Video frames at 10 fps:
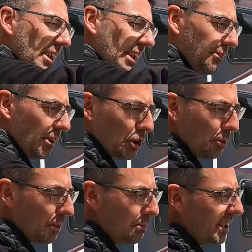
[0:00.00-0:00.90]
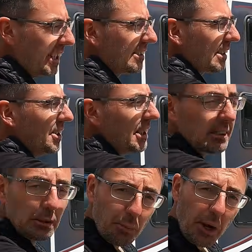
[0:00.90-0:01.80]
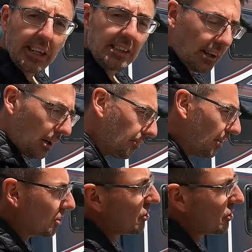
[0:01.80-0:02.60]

give it a couple of minutes, and then spray it off.